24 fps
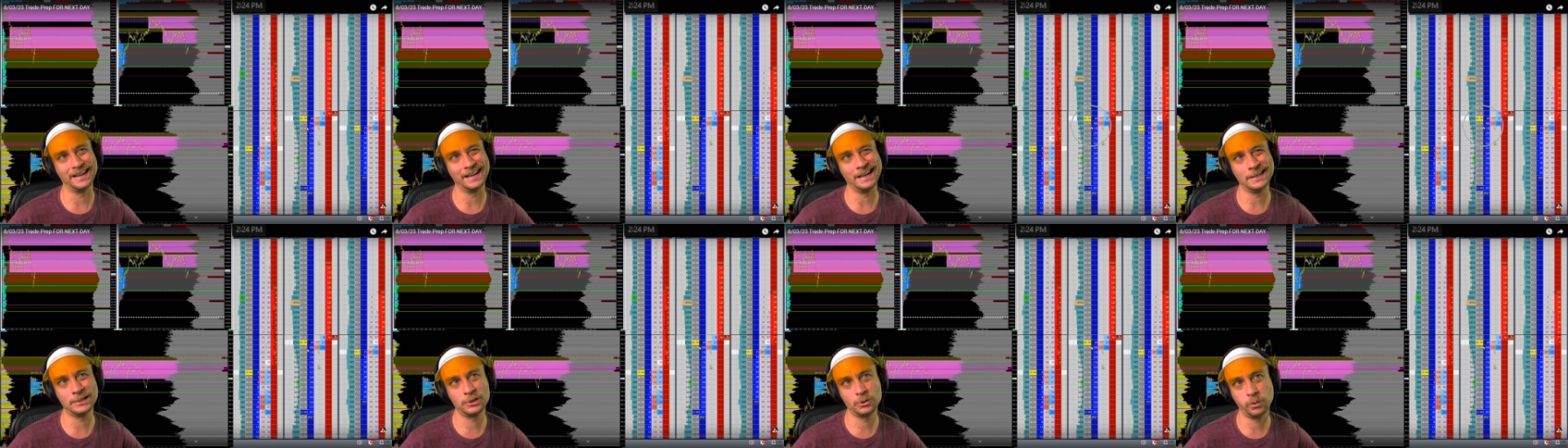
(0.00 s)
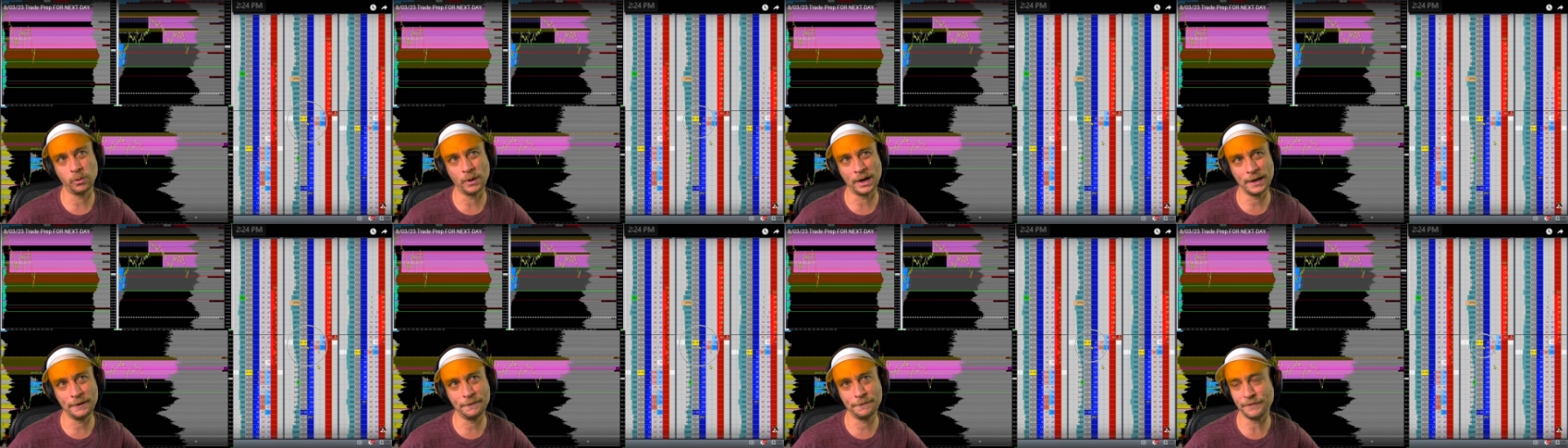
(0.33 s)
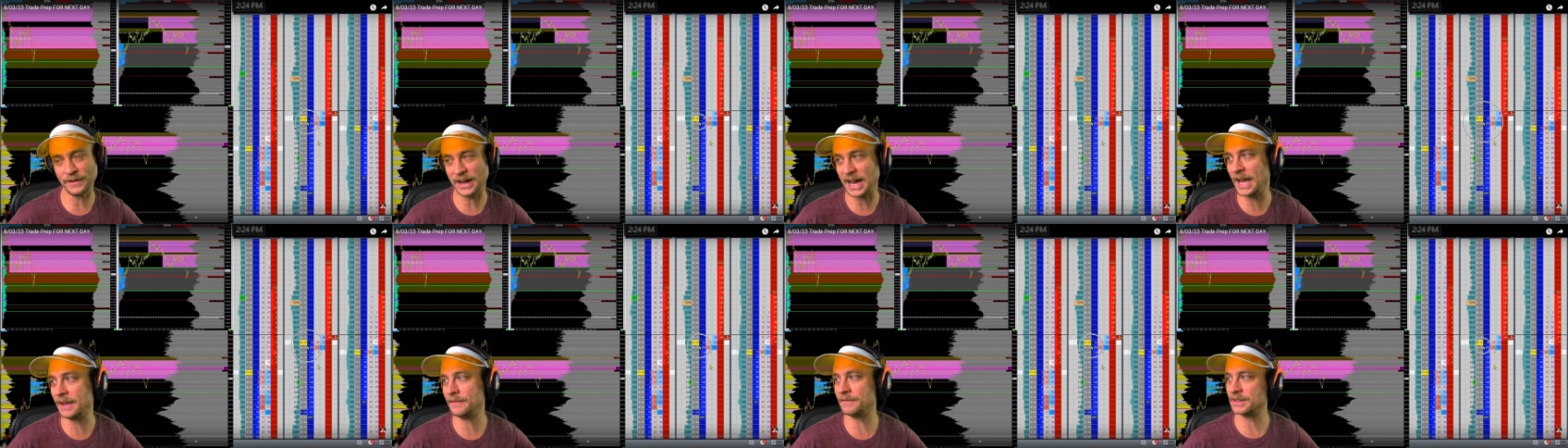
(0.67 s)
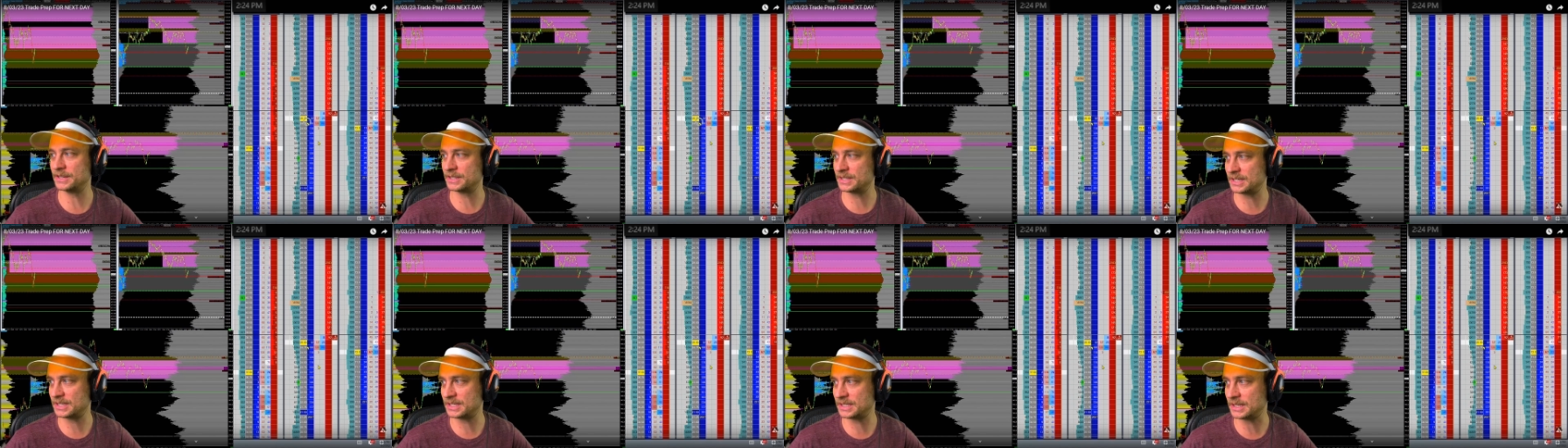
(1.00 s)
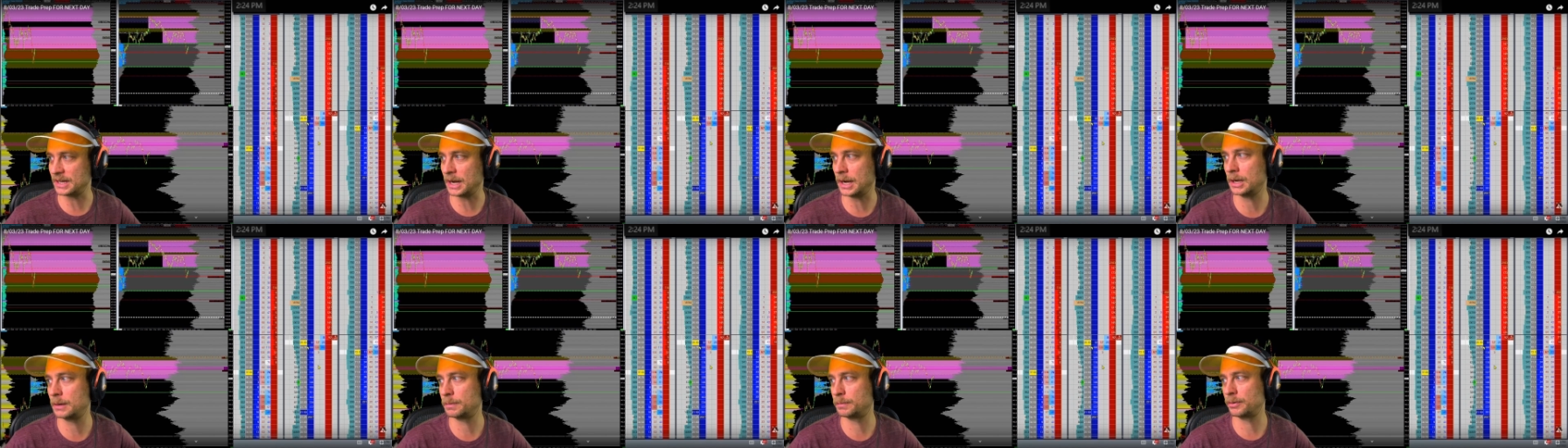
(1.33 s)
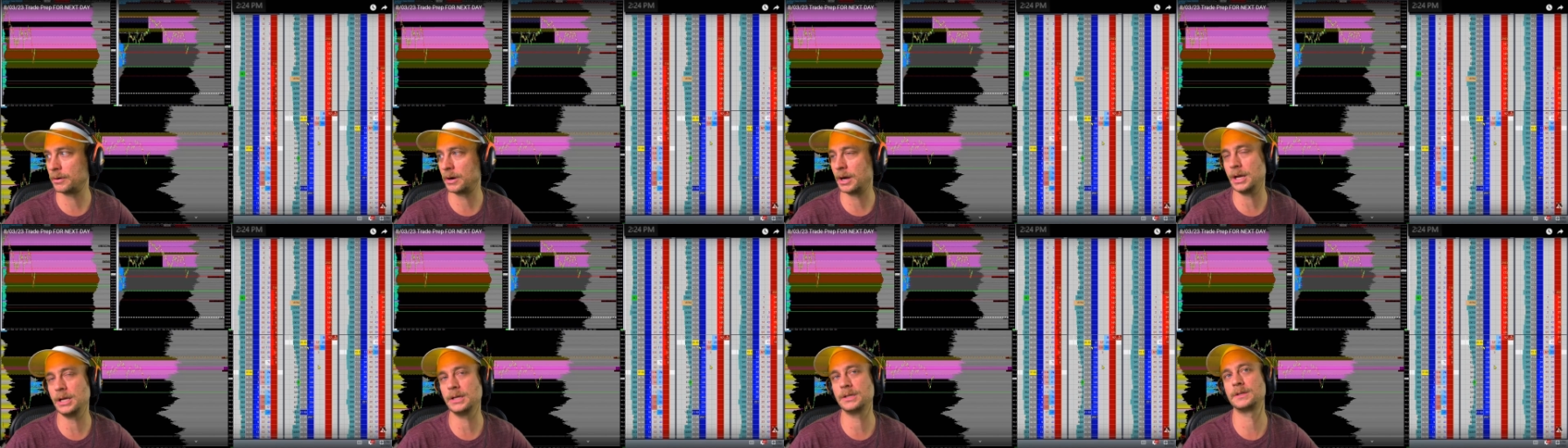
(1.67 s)
And 25 is a psych
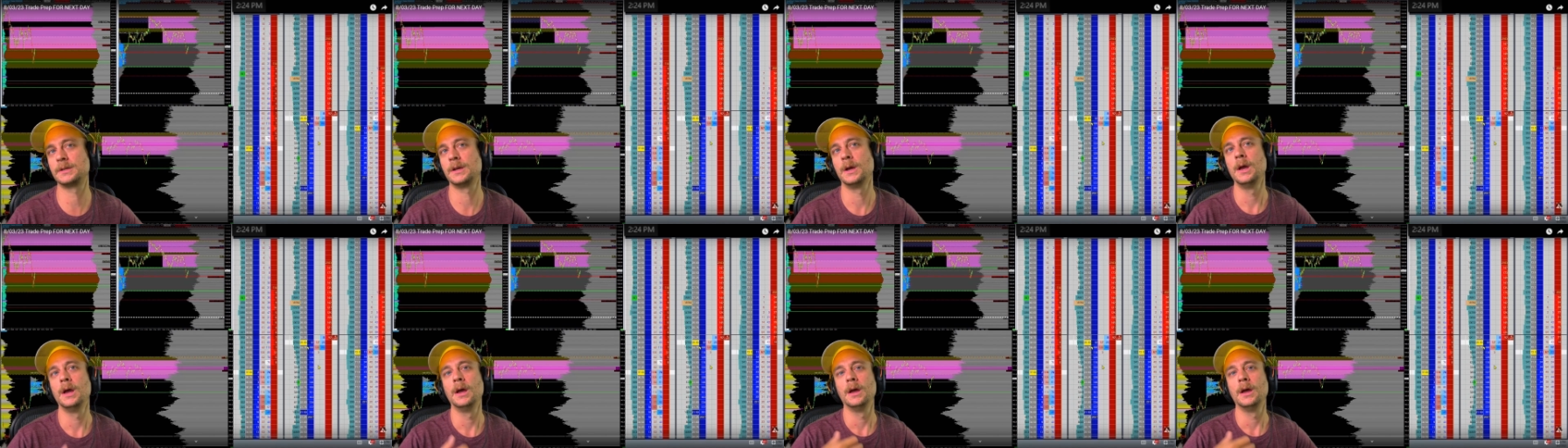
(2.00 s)
price.